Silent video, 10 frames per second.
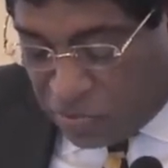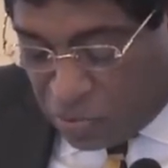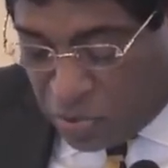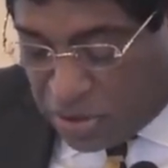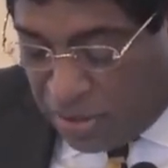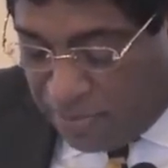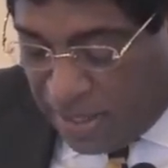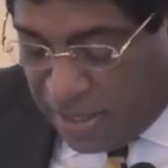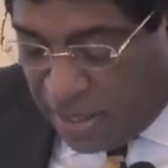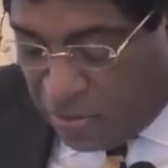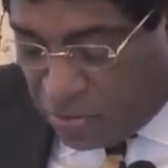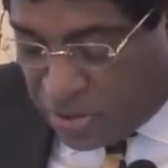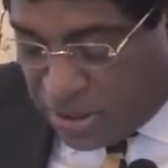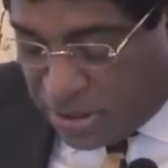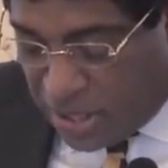of social media
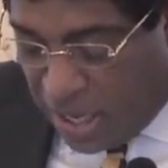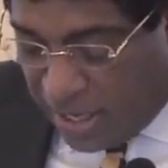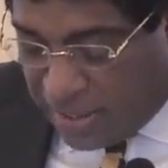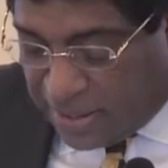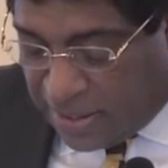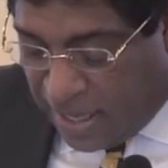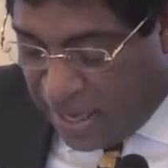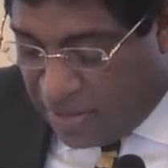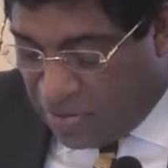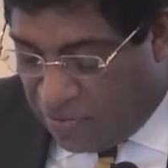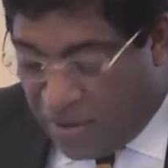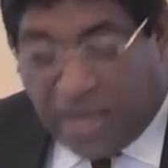users is in the age of